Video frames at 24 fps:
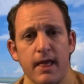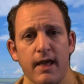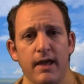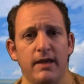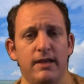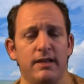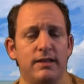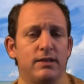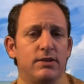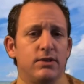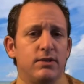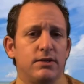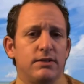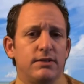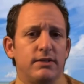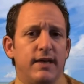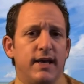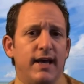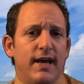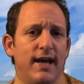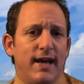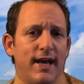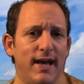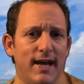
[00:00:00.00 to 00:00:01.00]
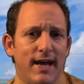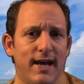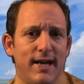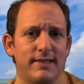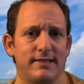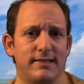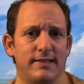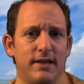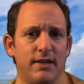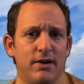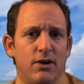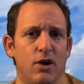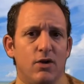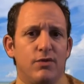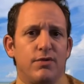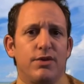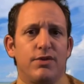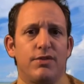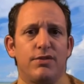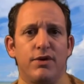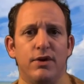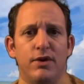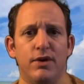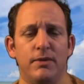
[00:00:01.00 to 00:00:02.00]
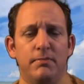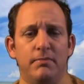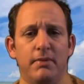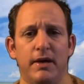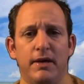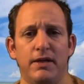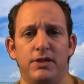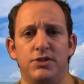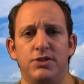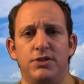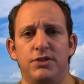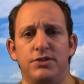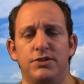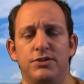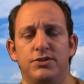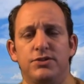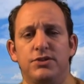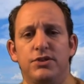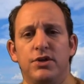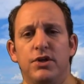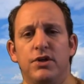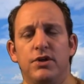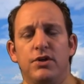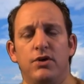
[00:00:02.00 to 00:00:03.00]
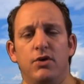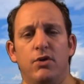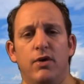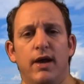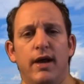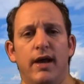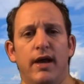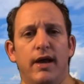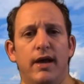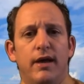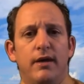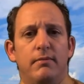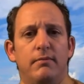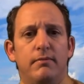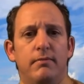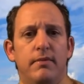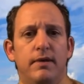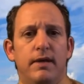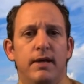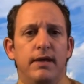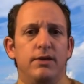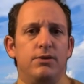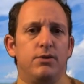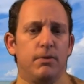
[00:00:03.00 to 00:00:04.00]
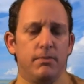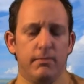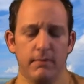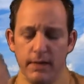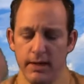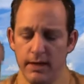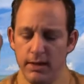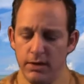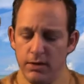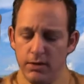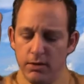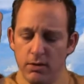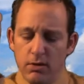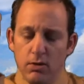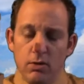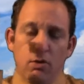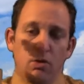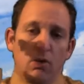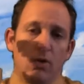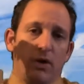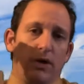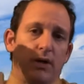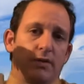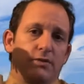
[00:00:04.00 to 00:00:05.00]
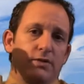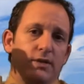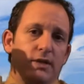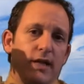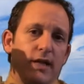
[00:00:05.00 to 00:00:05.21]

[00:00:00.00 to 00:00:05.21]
and it looked at over 30 patients who had either medial or